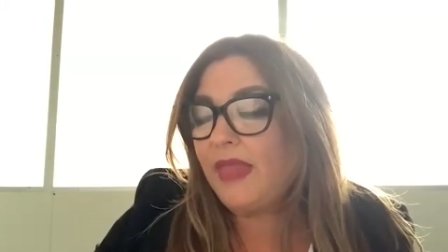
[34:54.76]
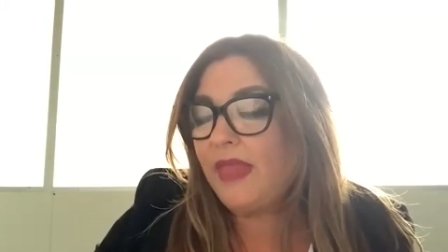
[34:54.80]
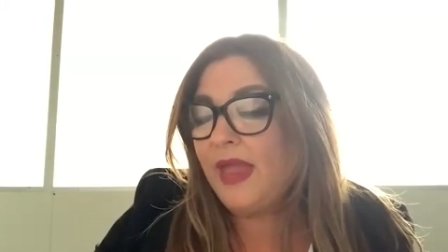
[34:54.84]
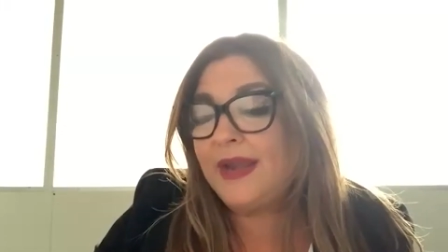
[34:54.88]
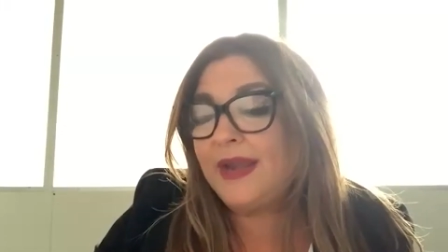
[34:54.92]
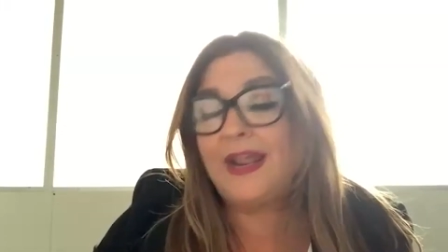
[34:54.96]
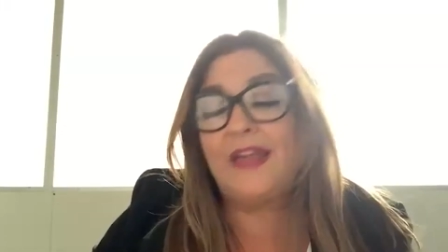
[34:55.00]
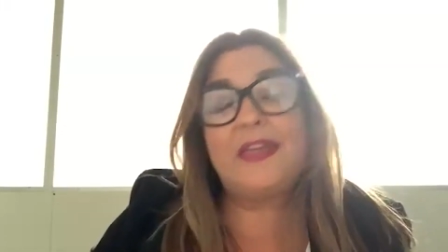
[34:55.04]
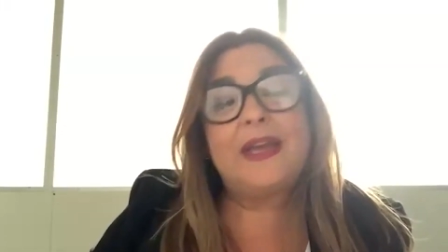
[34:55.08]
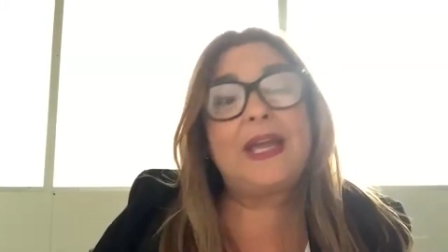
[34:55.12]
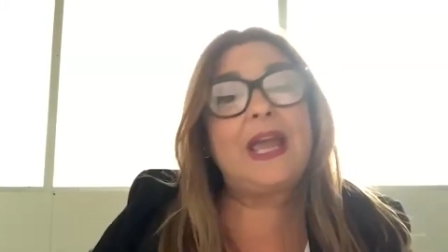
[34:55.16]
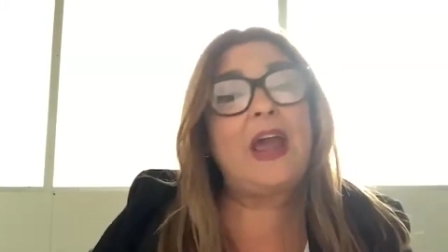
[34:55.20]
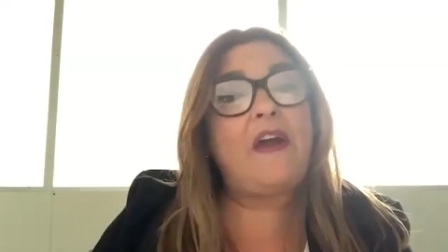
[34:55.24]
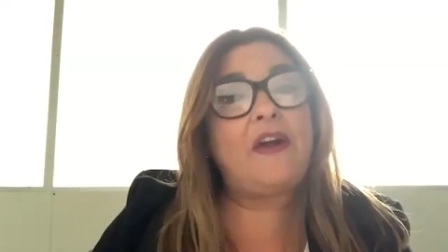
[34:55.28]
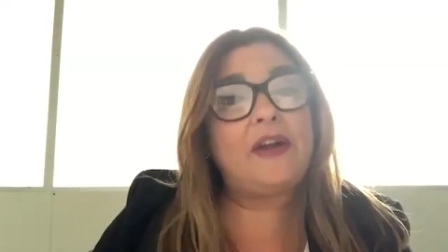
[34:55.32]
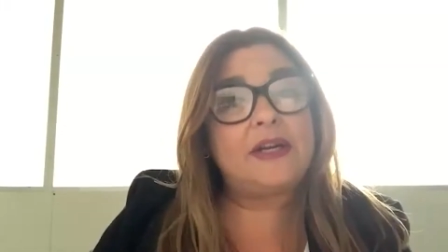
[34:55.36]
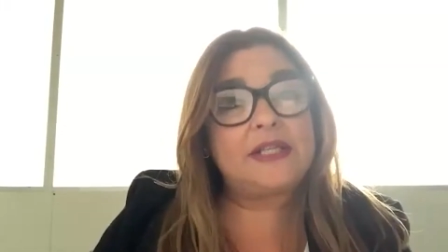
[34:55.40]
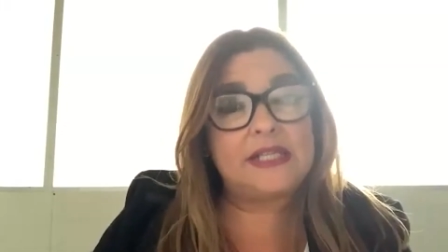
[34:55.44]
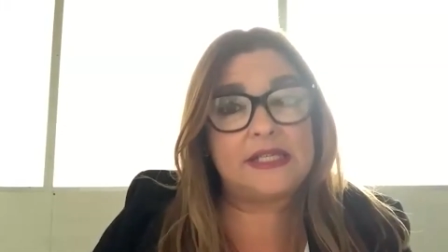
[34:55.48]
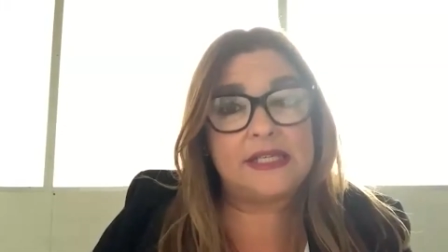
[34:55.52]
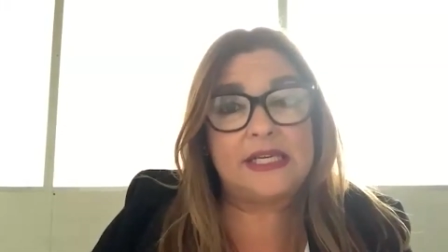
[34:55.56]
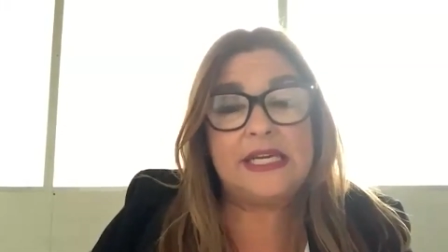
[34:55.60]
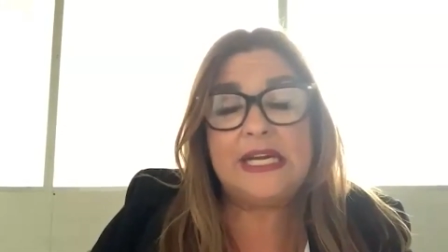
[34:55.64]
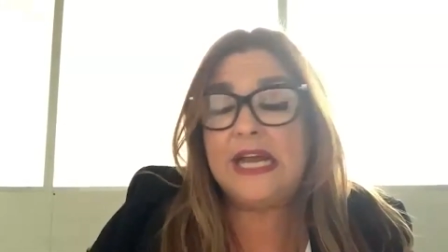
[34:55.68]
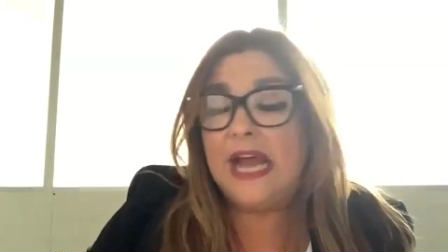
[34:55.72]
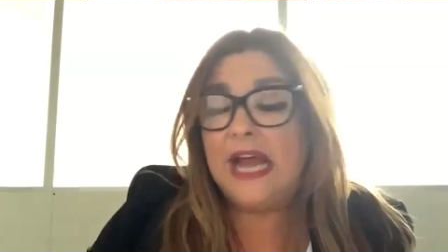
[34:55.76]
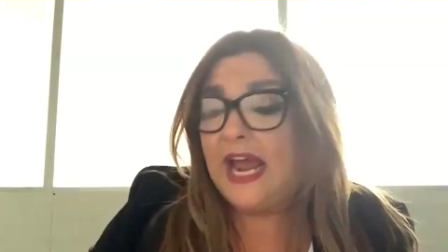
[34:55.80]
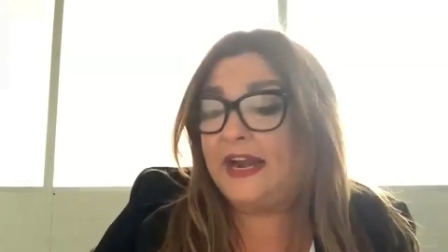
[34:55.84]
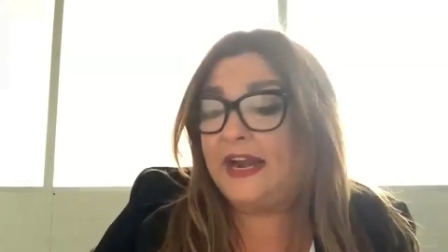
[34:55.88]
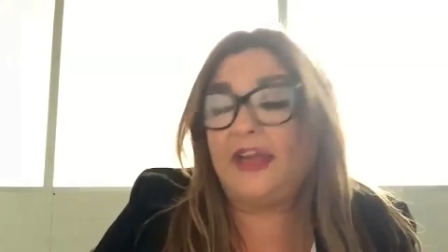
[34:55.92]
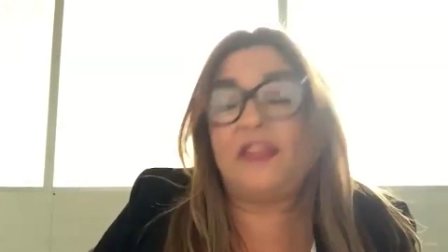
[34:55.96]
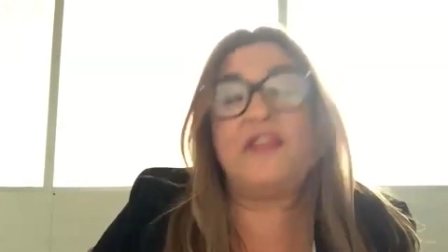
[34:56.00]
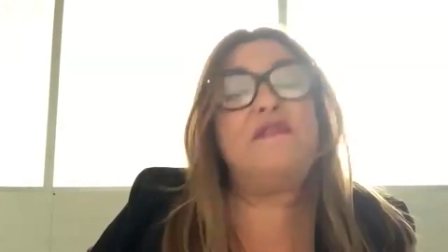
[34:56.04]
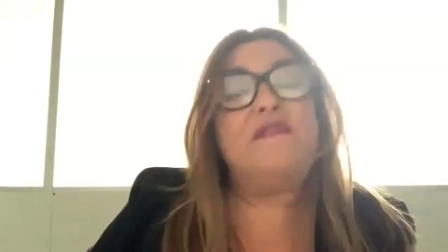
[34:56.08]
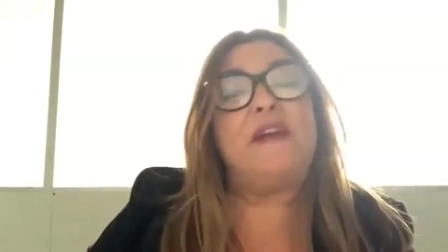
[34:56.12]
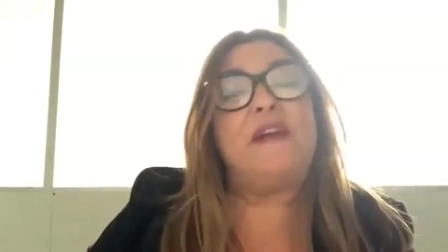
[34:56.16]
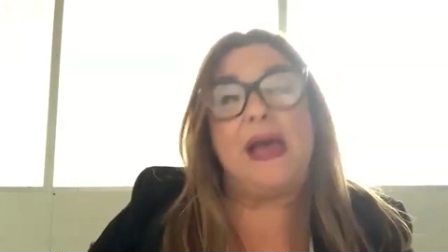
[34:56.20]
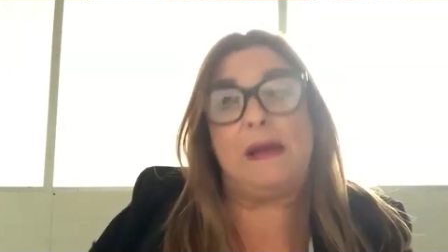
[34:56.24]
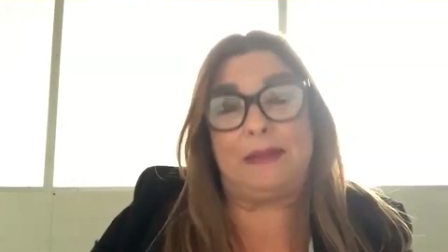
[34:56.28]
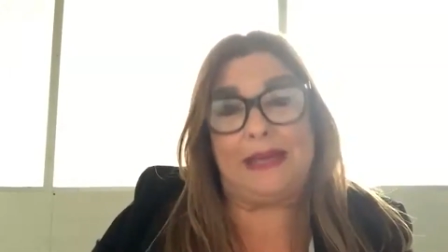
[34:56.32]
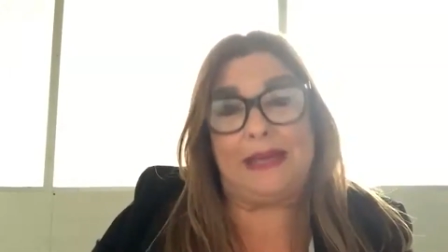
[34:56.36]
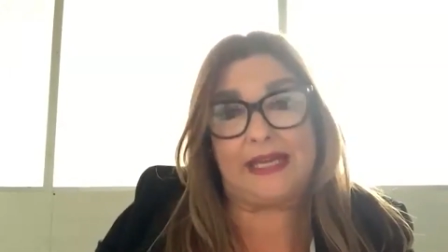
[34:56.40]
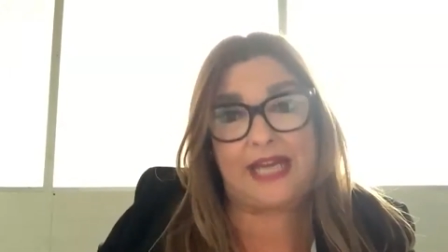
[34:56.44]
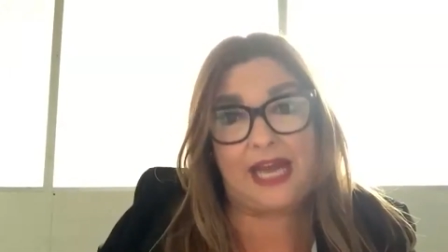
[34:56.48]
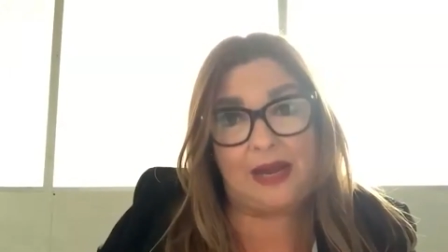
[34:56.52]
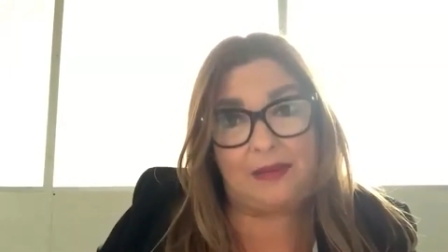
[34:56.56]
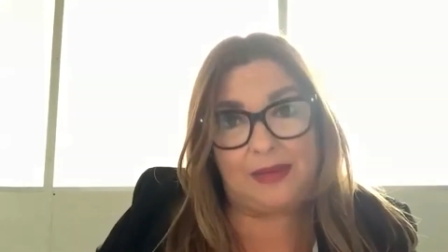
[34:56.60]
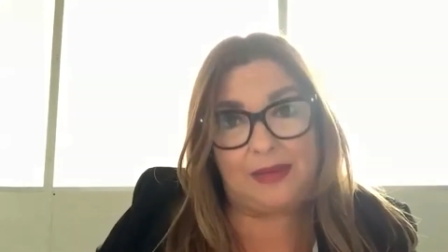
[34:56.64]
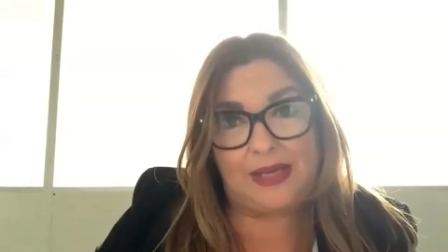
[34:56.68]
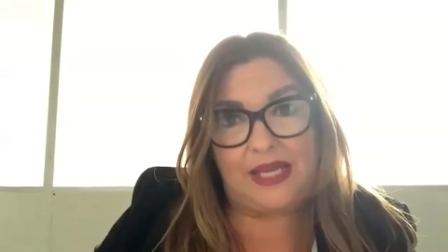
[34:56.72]
another character, another family
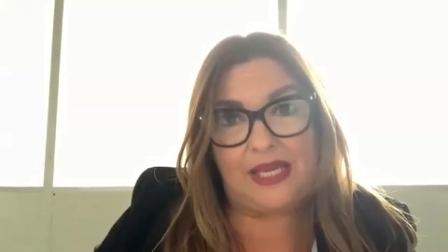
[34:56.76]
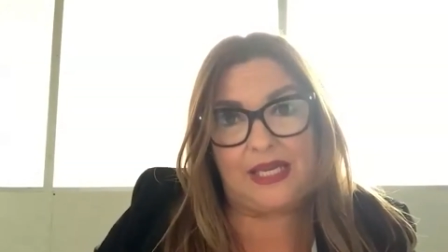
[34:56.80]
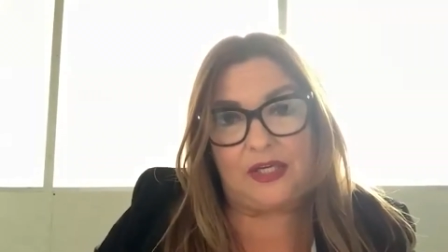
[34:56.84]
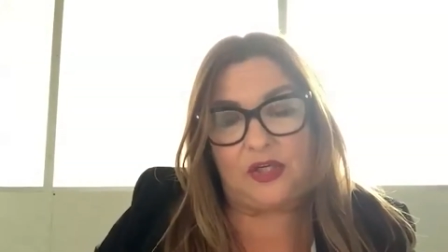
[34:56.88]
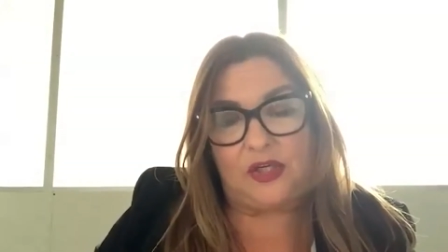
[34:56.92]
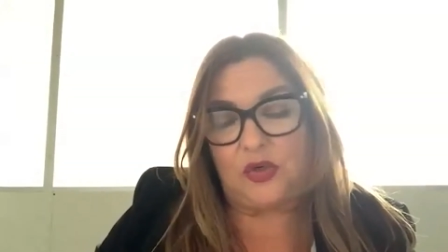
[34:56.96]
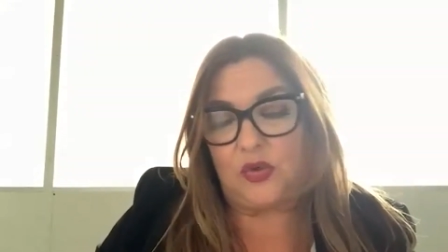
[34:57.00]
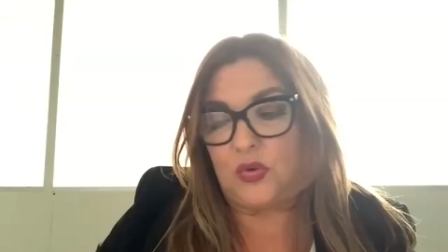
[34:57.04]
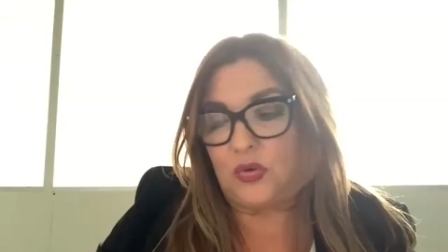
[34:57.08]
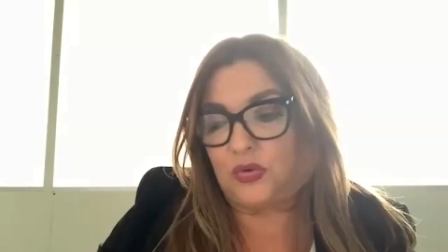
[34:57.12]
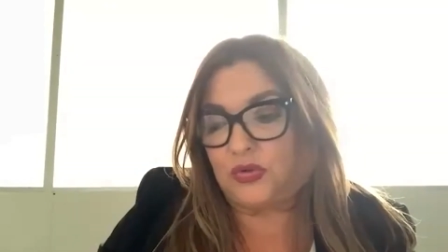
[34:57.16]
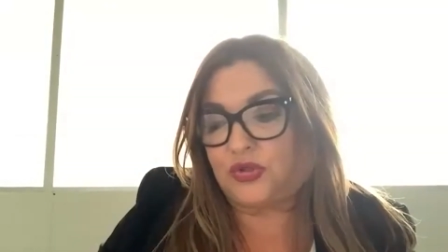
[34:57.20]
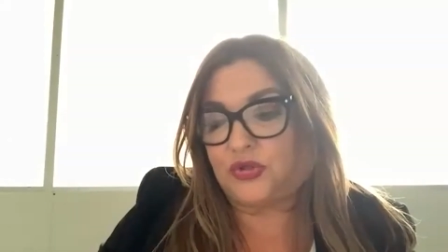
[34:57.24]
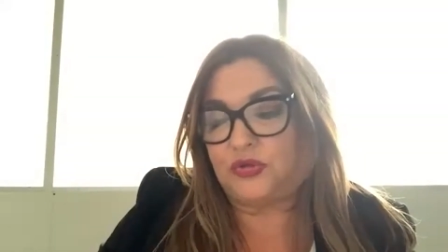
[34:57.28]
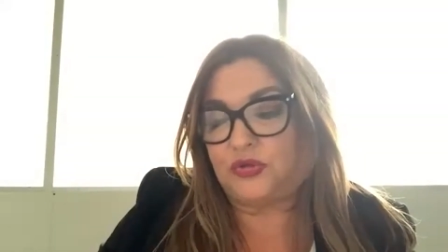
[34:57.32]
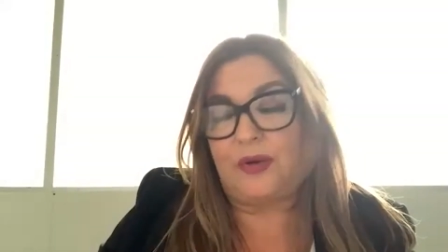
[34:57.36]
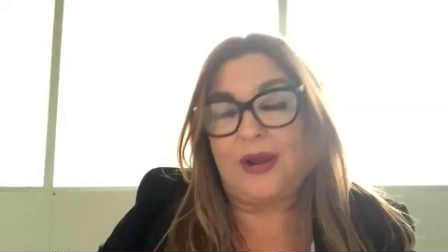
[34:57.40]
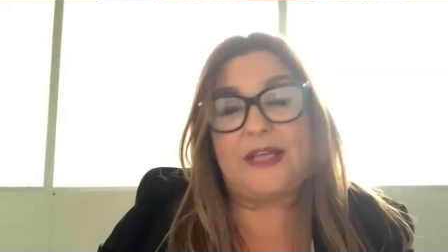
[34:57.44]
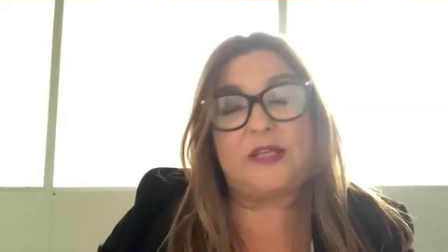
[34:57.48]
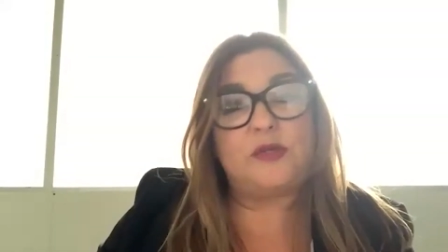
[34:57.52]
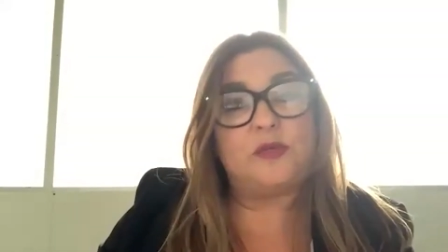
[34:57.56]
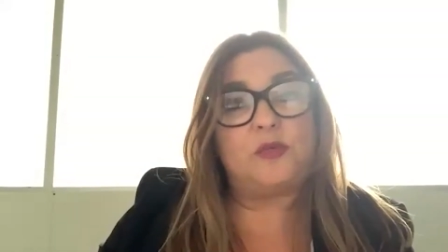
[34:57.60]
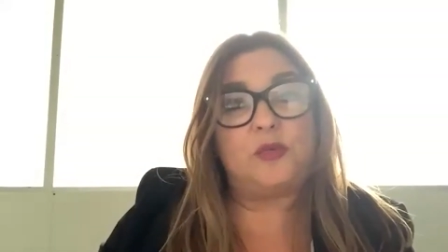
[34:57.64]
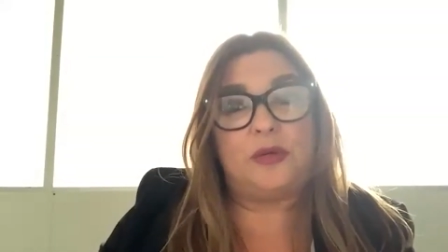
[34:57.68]
coming in called Terese